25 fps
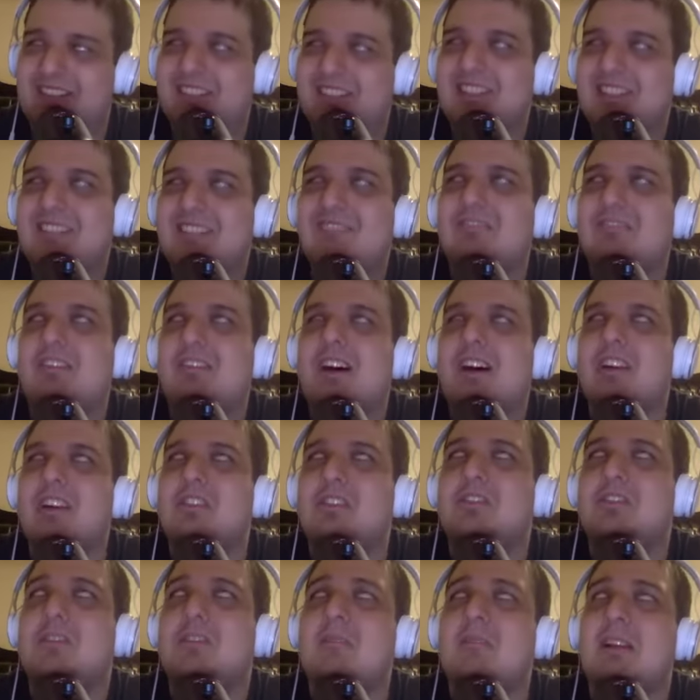One or two
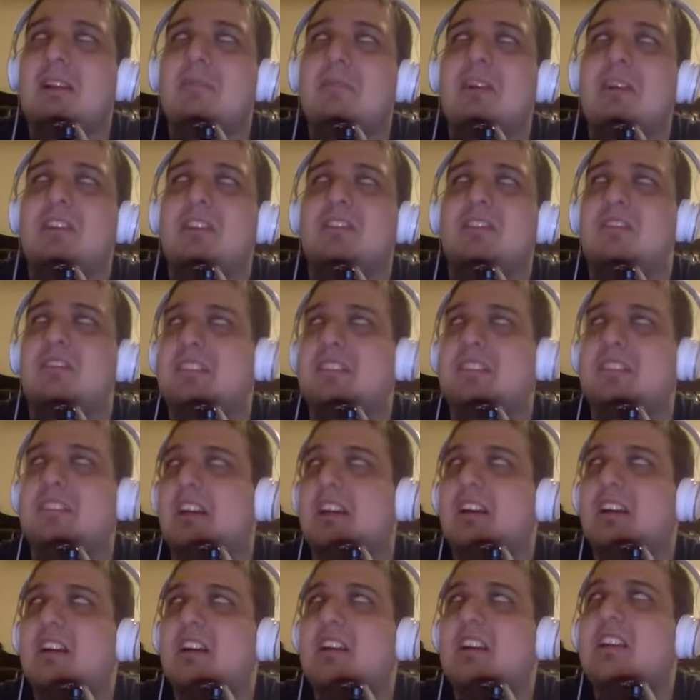millimeters, he was like
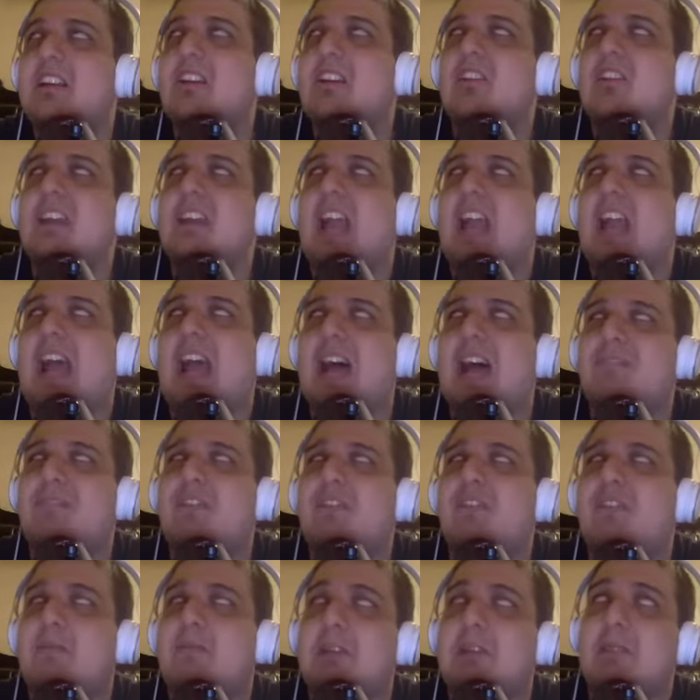literally half
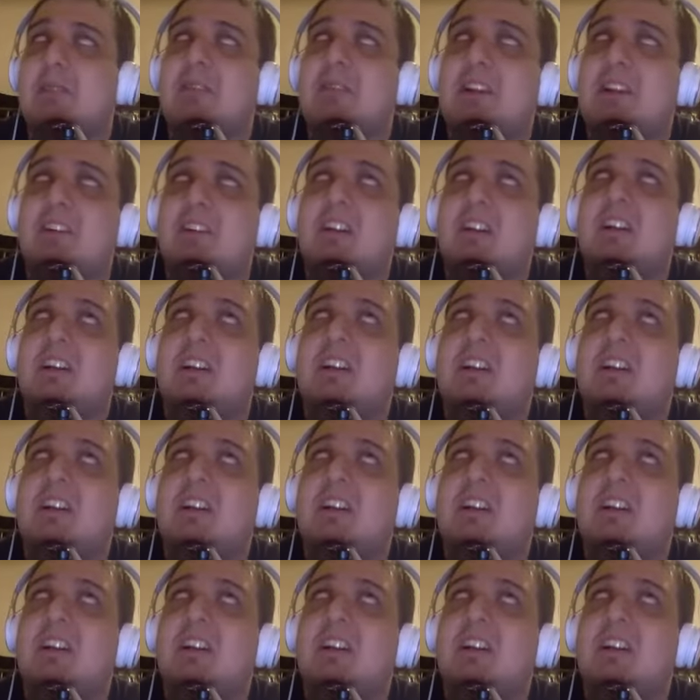of a millimeter.